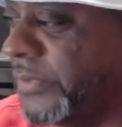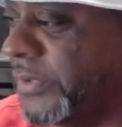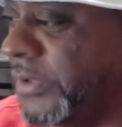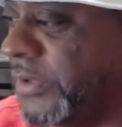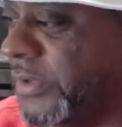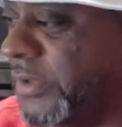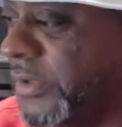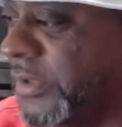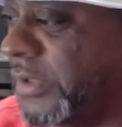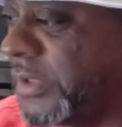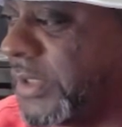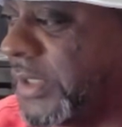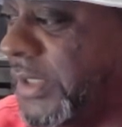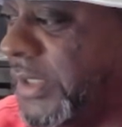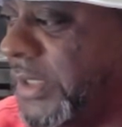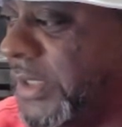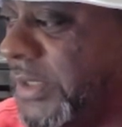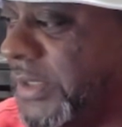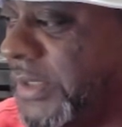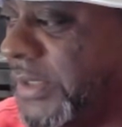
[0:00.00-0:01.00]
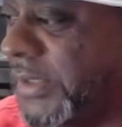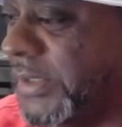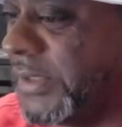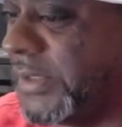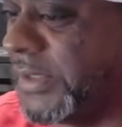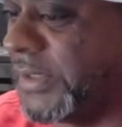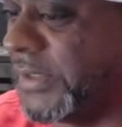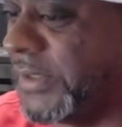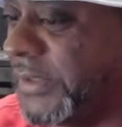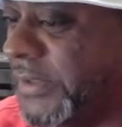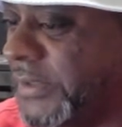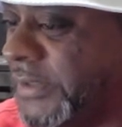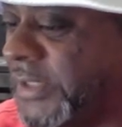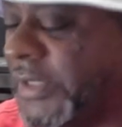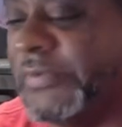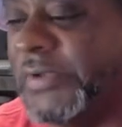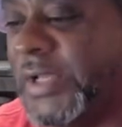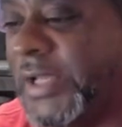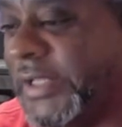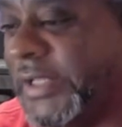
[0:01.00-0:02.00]
when you look at
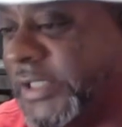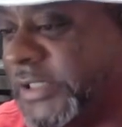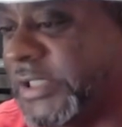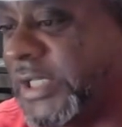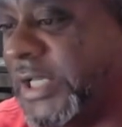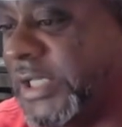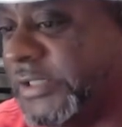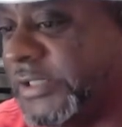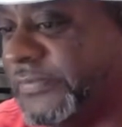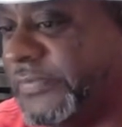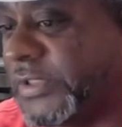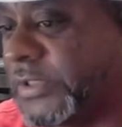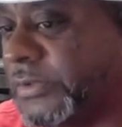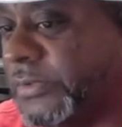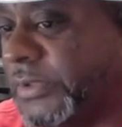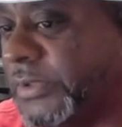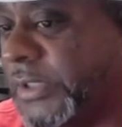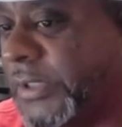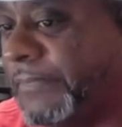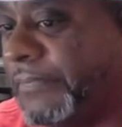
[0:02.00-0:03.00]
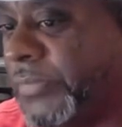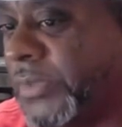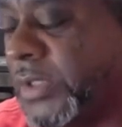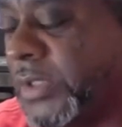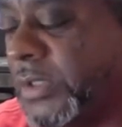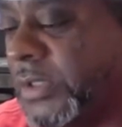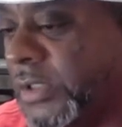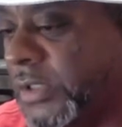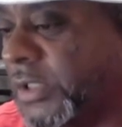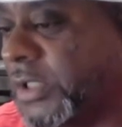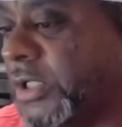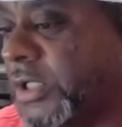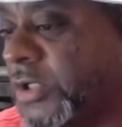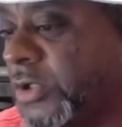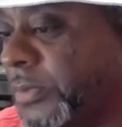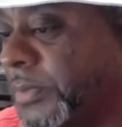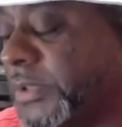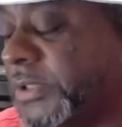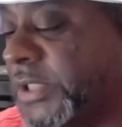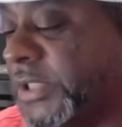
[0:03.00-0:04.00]
Devin Haney's last victory, you look at
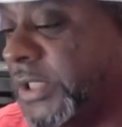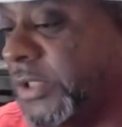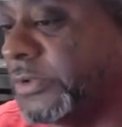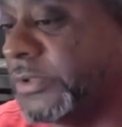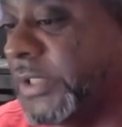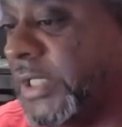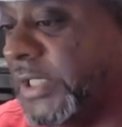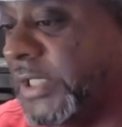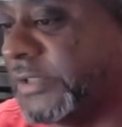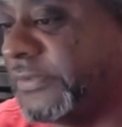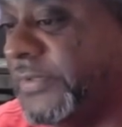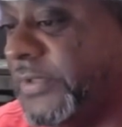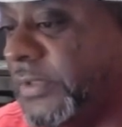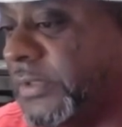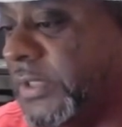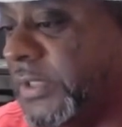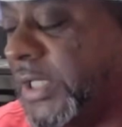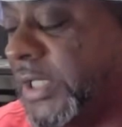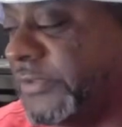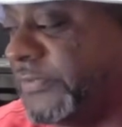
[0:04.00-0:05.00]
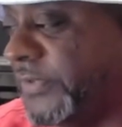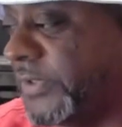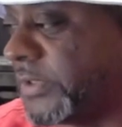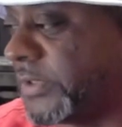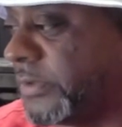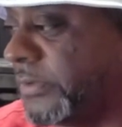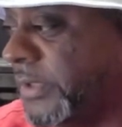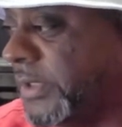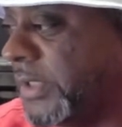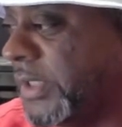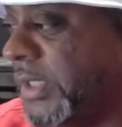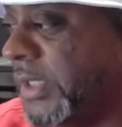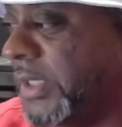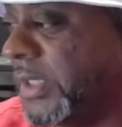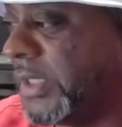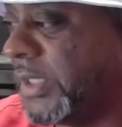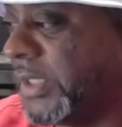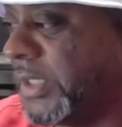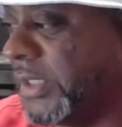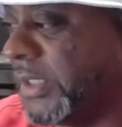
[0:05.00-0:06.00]
Lomachenko's last last victory
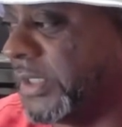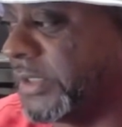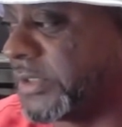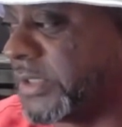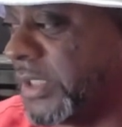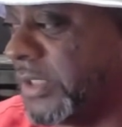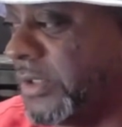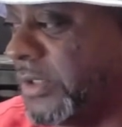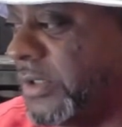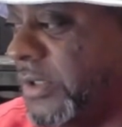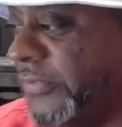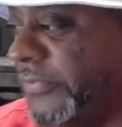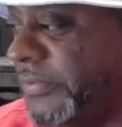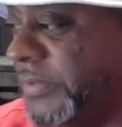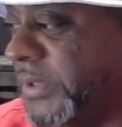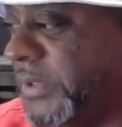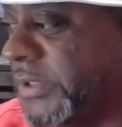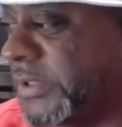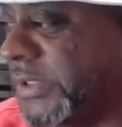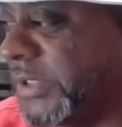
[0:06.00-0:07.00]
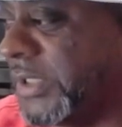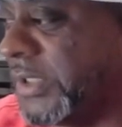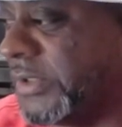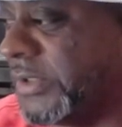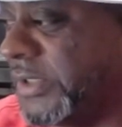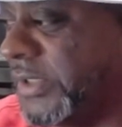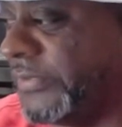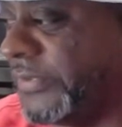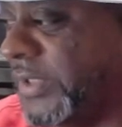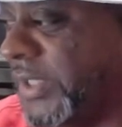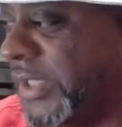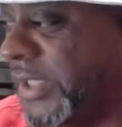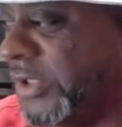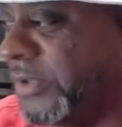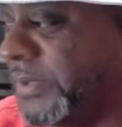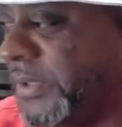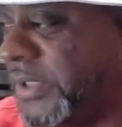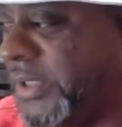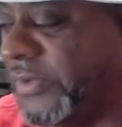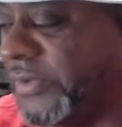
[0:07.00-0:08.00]
it's kind of hard for me to see how Devin Haney
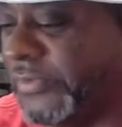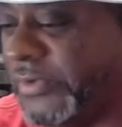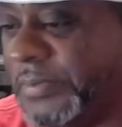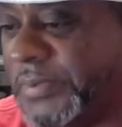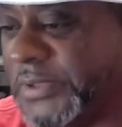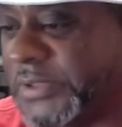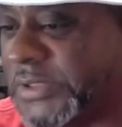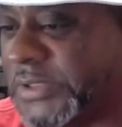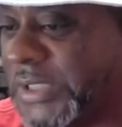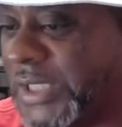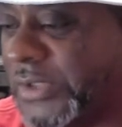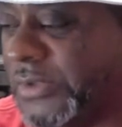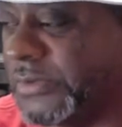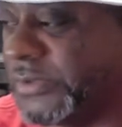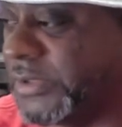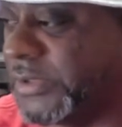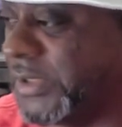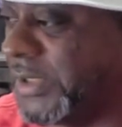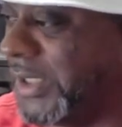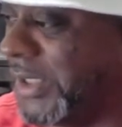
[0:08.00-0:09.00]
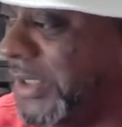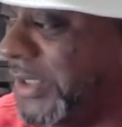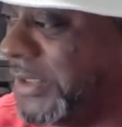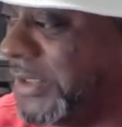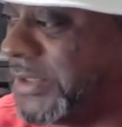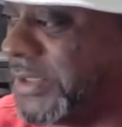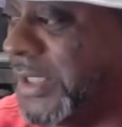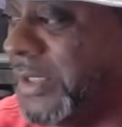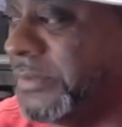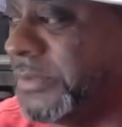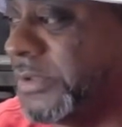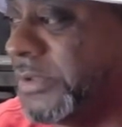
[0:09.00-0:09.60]
be giving up his titles anytime